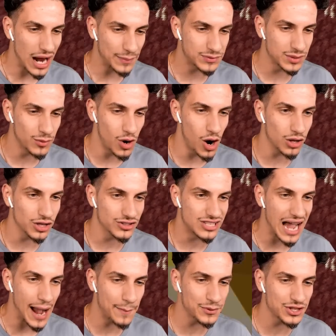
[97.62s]
them all on
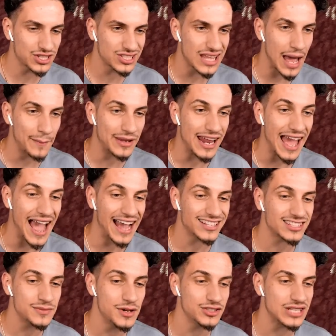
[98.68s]
top of the slab. It has
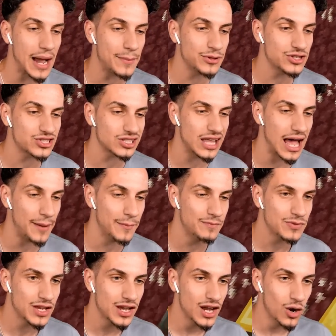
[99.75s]
to be on top of the slab.
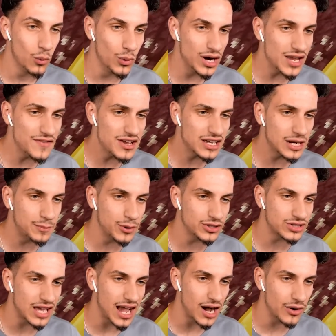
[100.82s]
We're even gonna put
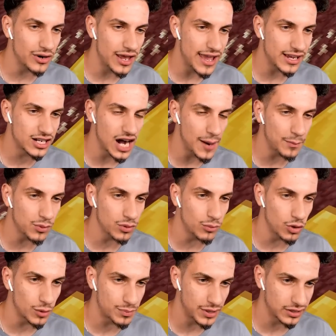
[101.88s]
down a couple
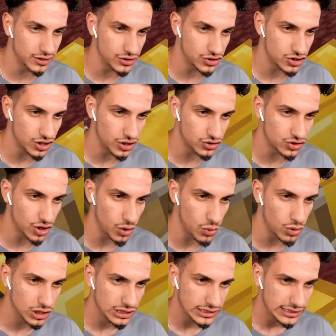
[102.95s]
more piglins here. So
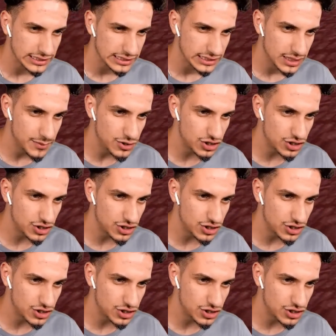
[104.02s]
let me just